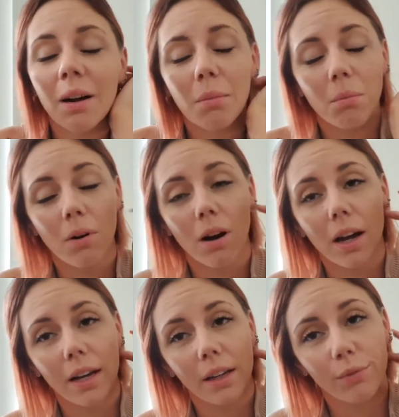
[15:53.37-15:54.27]

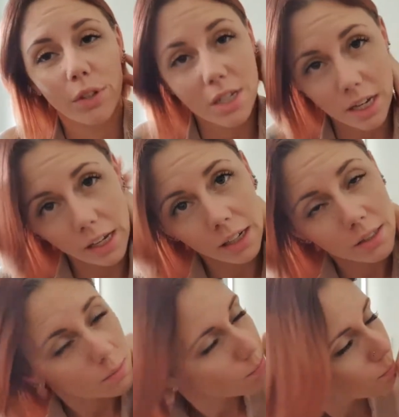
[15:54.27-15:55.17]
my fatigue
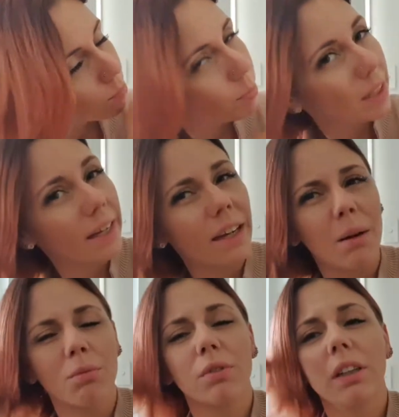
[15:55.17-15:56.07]
is playing
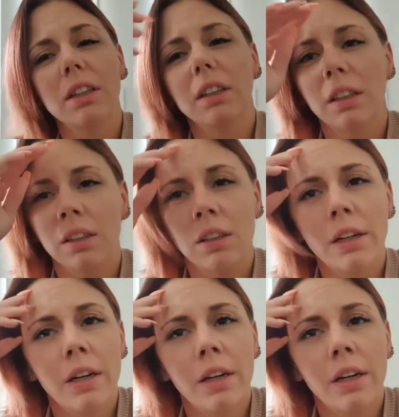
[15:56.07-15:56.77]
up really